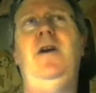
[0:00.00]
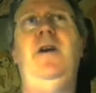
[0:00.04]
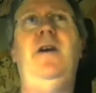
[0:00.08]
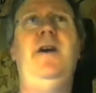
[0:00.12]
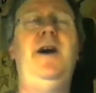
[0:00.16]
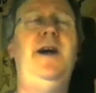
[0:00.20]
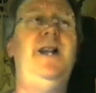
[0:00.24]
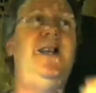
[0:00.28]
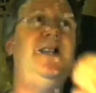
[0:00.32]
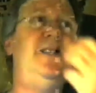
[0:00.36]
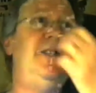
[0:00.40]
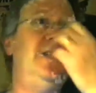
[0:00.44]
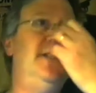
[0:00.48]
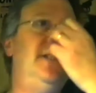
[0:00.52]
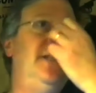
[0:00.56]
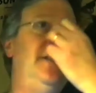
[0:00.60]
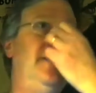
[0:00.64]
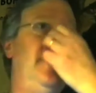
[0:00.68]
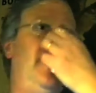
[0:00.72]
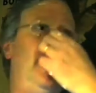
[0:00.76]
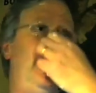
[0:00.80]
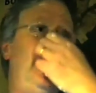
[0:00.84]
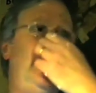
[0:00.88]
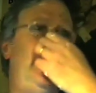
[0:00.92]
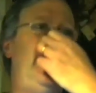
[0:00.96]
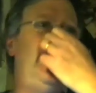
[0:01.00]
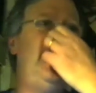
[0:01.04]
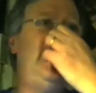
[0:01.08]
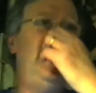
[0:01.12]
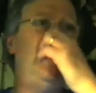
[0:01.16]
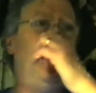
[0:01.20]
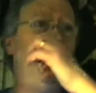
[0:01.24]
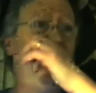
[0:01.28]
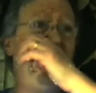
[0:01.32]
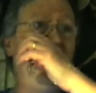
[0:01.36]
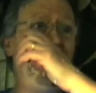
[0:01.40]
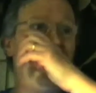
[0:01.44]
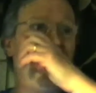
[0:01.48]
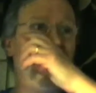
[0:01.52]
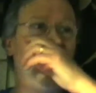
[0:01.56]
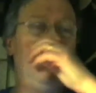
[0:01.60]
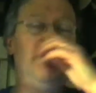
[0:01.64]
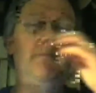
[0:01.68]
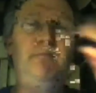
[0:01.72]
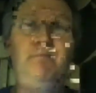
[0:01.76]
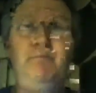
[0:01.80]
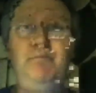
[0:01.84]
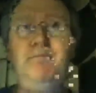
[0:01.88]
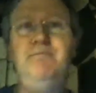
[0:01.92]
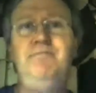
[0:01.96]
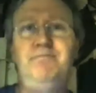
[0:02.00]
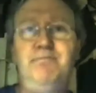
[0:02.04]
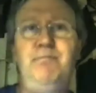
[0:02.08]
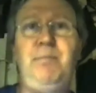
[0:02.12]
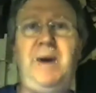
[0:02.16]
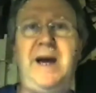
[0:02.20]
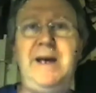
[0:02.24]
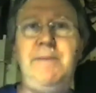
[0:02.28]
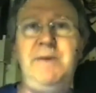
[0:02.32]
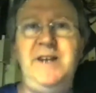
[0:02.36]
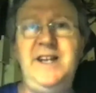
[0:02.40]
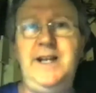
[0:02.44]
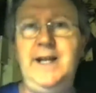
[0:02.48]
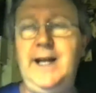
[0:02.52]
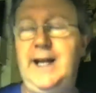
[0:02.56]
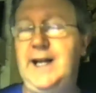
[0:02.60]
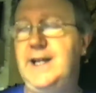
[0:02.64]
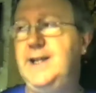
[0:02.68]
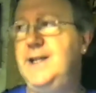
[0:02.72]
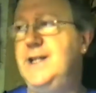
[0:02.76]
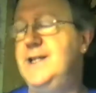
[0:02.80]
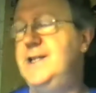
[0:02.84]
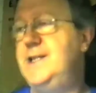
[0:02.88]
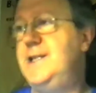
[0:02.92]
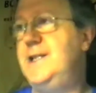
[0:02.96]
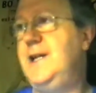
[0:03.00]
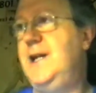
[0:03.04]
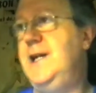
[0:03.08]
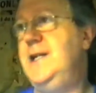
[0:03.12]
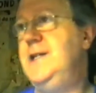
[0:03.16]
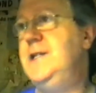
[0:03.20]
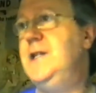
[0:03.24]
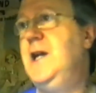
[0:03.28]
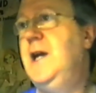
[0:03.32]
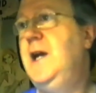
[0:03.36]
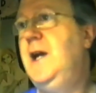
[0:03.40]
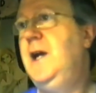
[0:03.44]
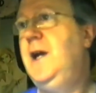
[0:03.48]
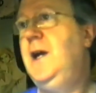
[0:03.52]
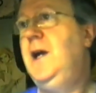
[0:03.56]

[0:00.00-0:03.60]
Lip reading: All right, he's just a little baby dick at this stage.